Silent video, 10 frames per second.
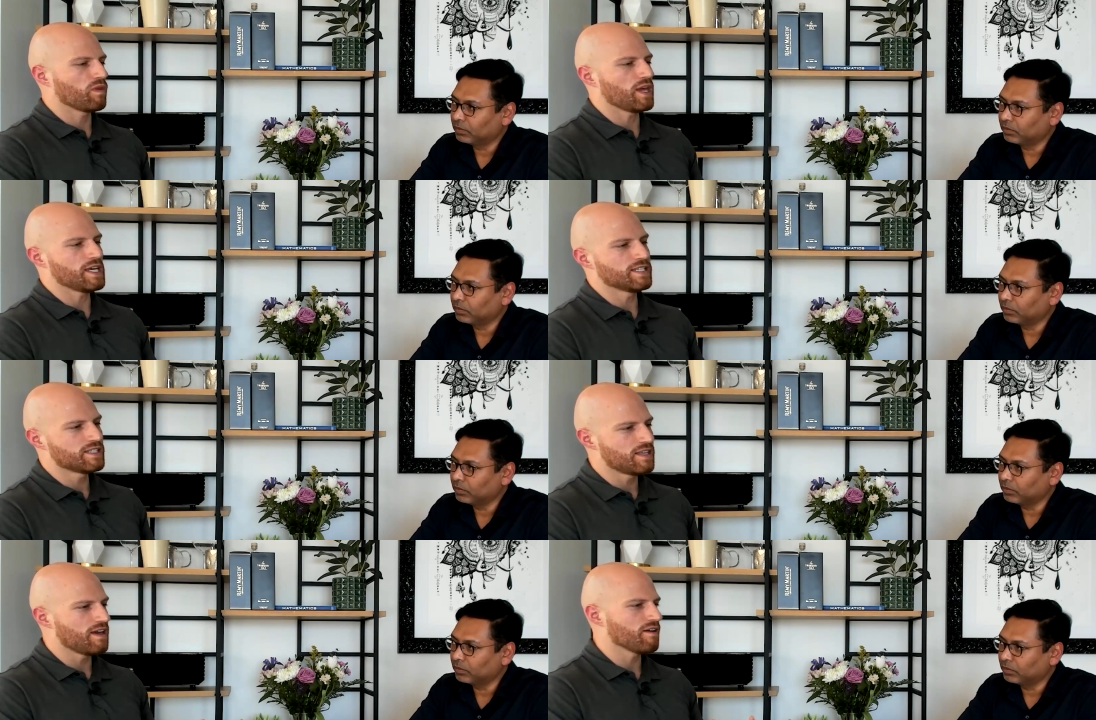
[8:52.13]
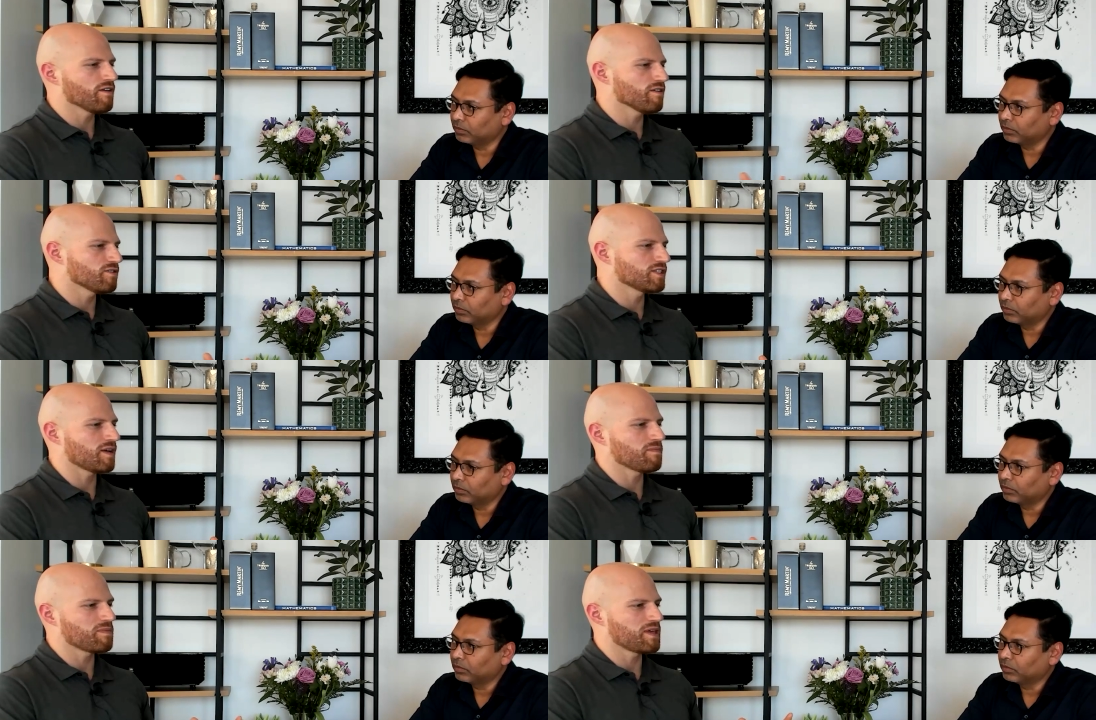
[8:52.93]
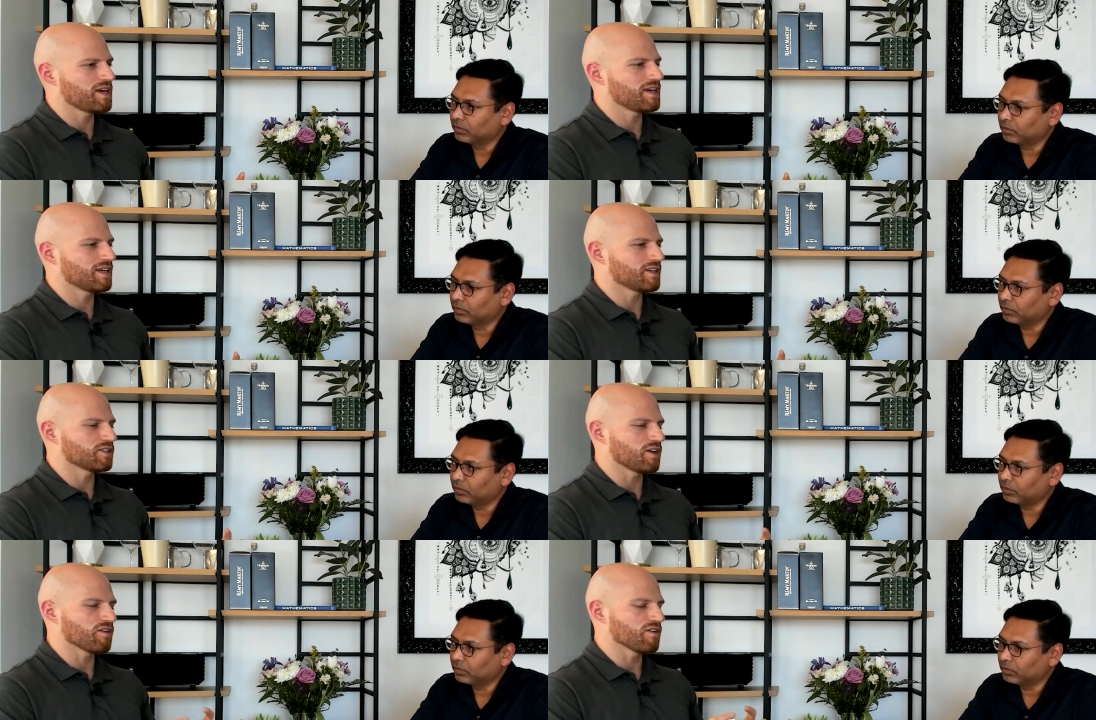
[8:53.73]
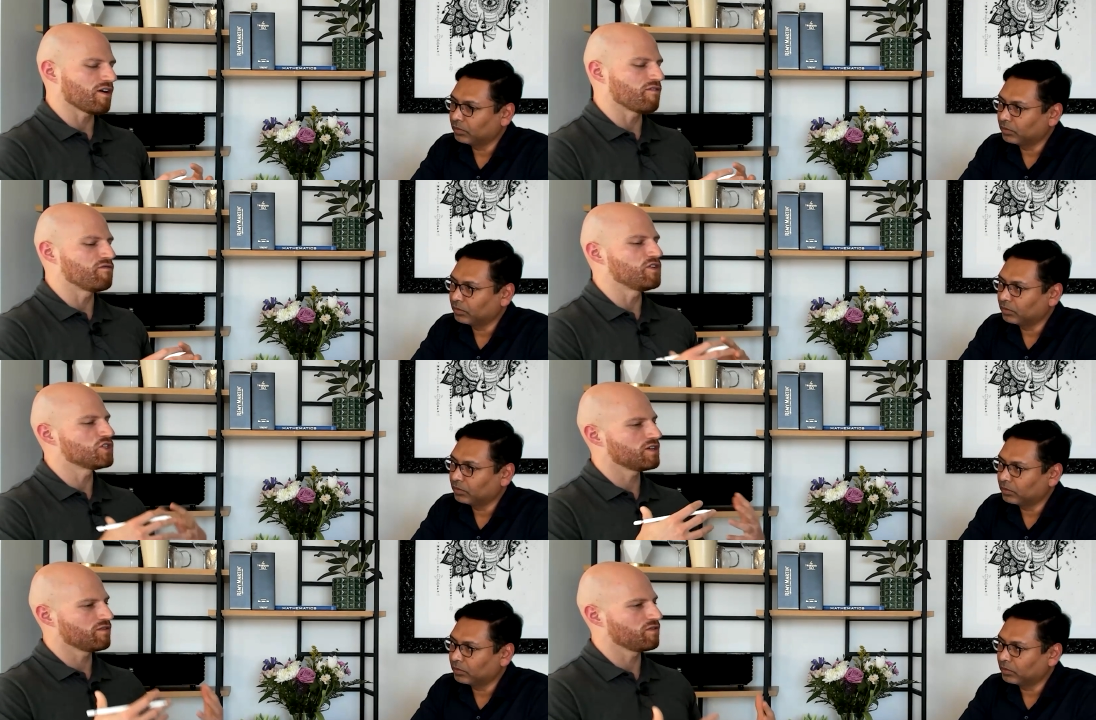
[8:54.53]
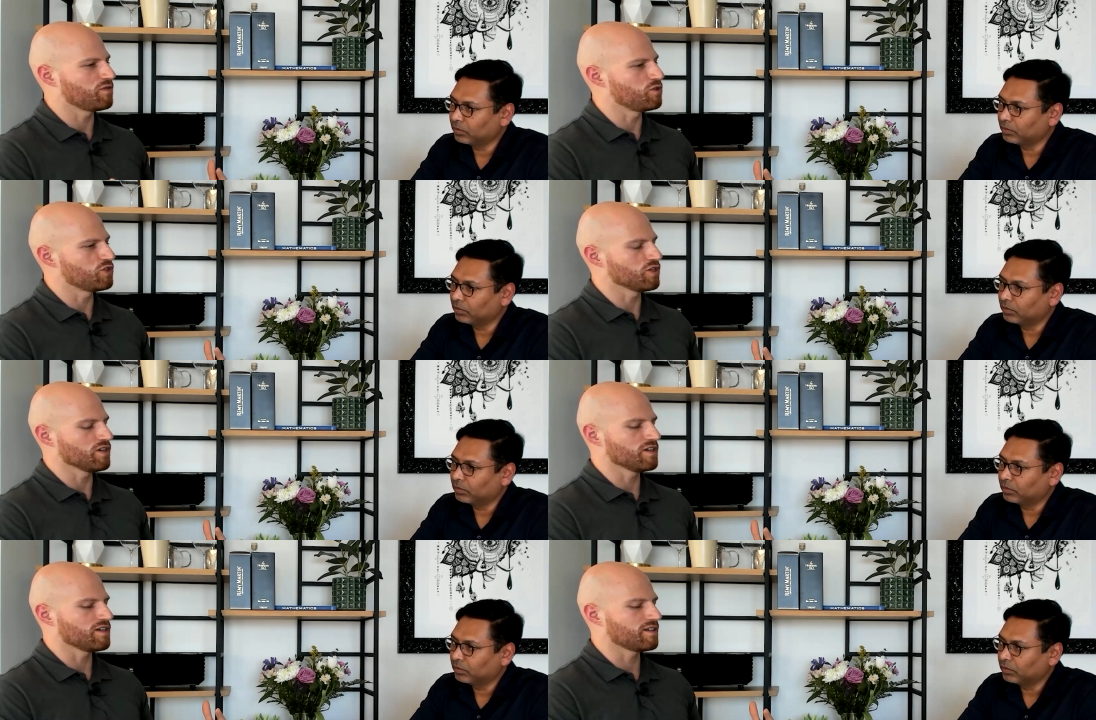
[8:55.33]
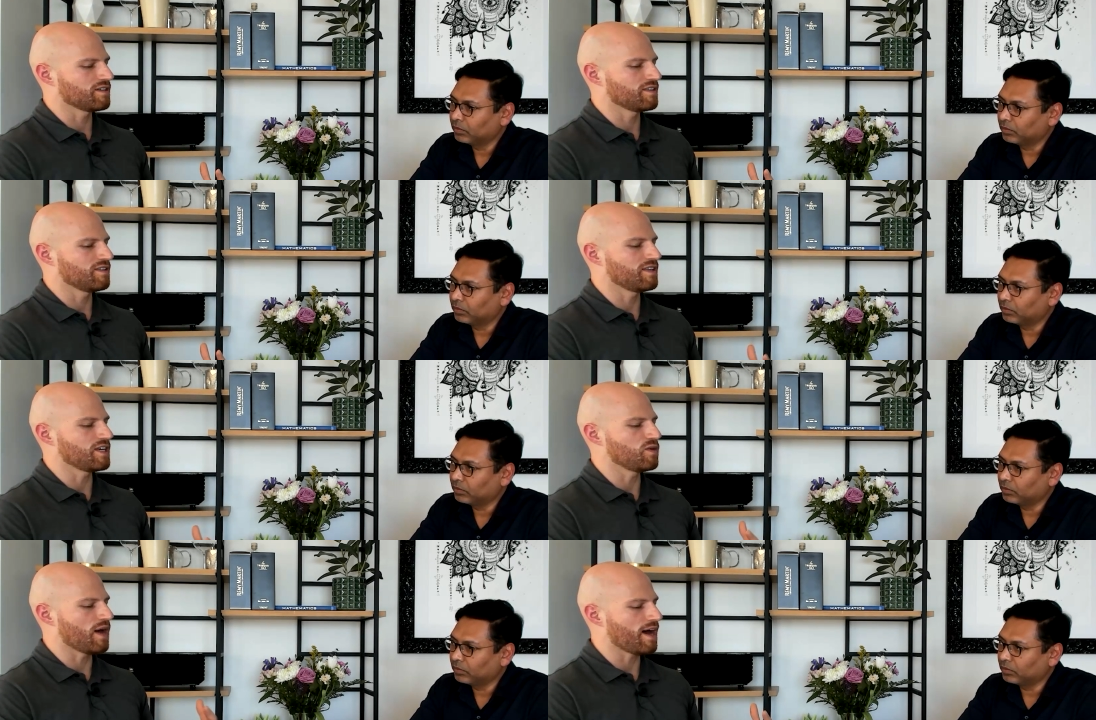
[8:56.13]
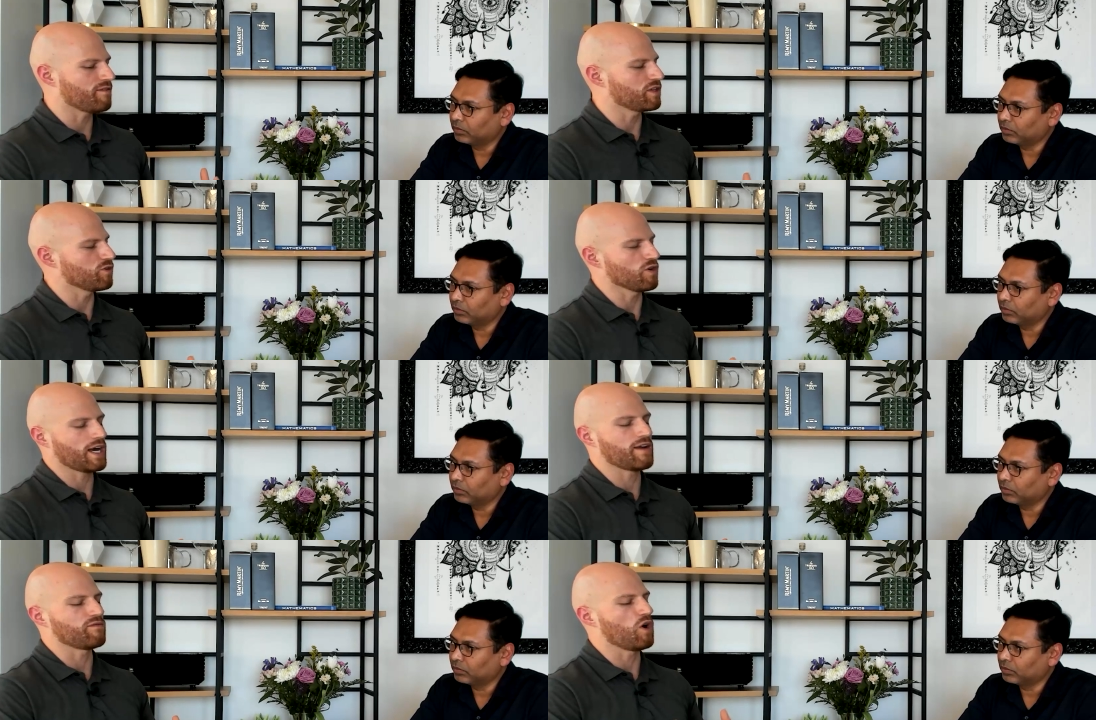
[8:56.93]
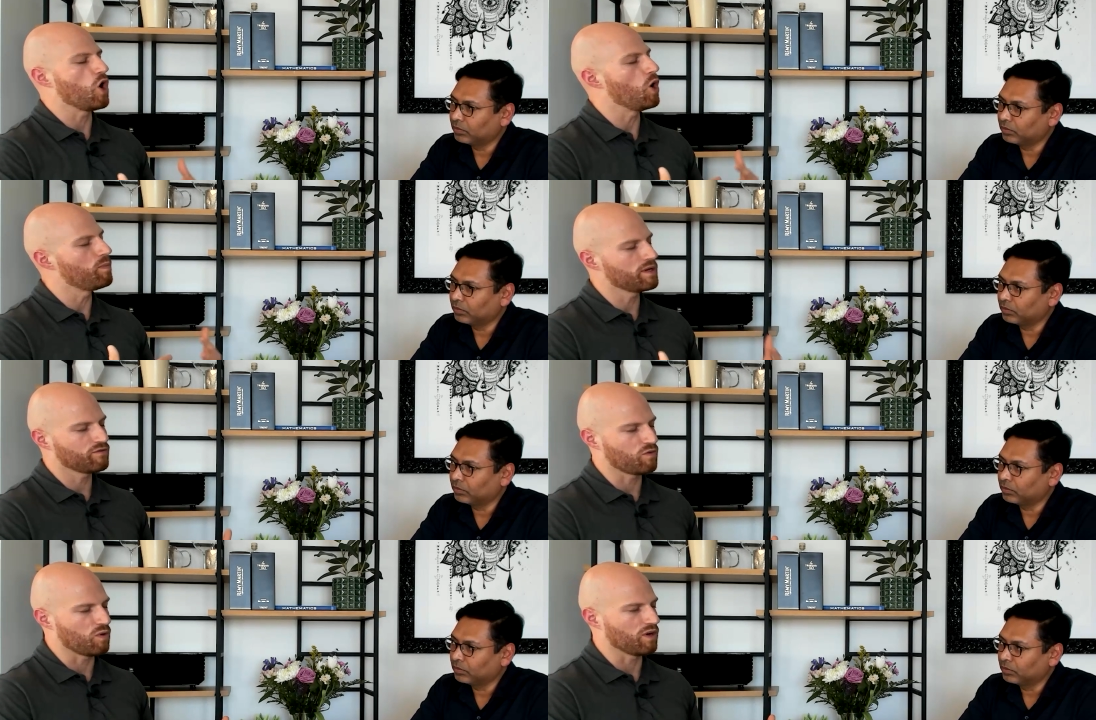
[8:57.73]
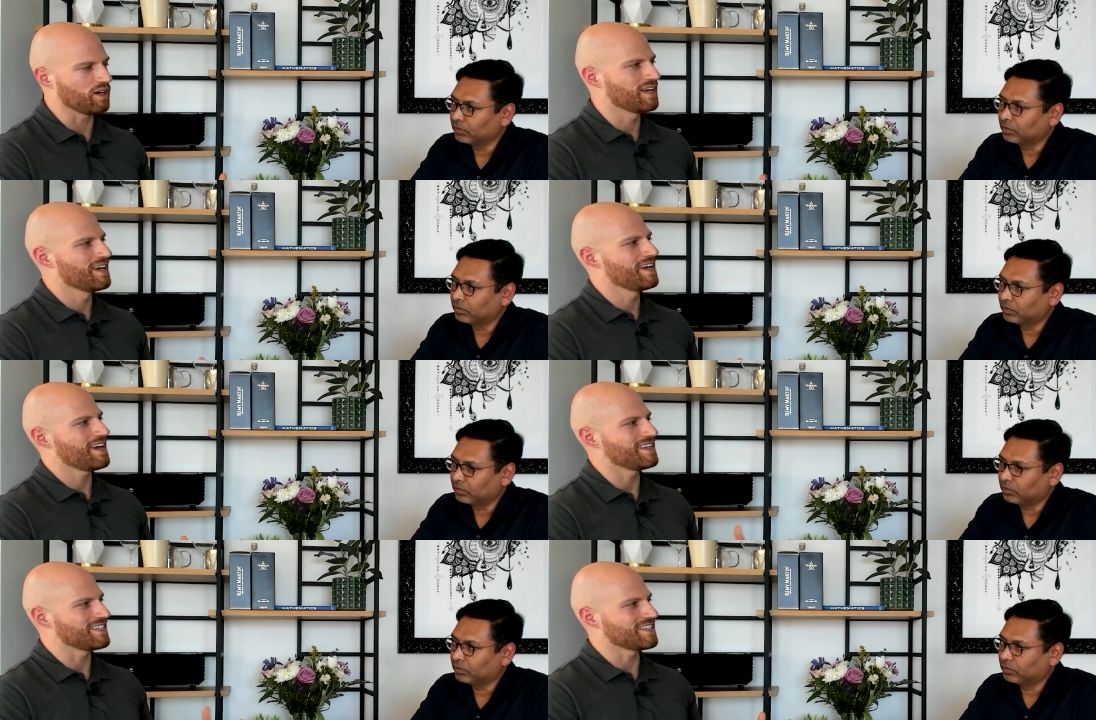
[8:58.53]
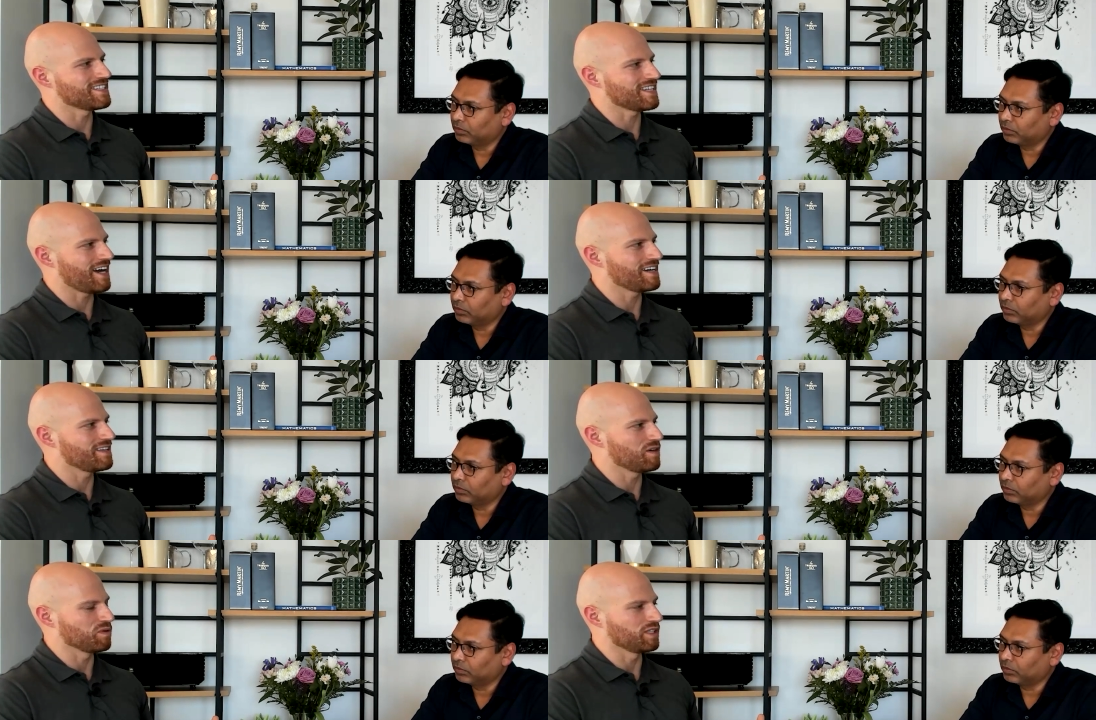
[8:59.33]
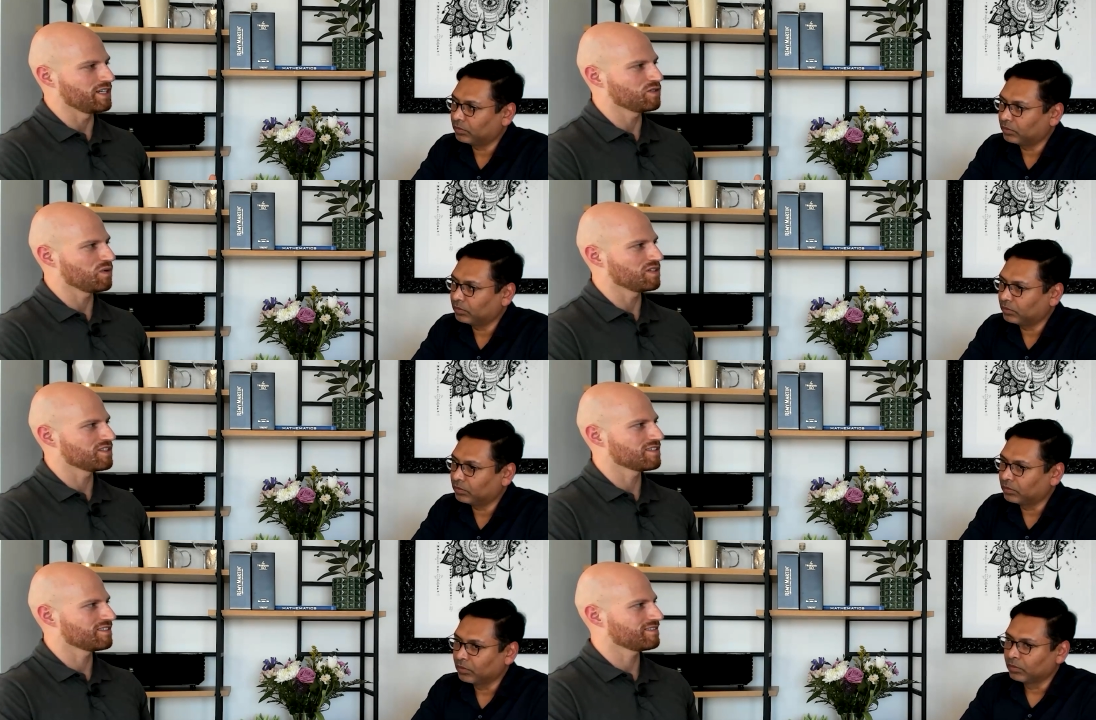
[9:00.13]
Speaker 1: Is there something, is there a vision of a future that you have that you're kind of hoping for as a society that we're leading towards?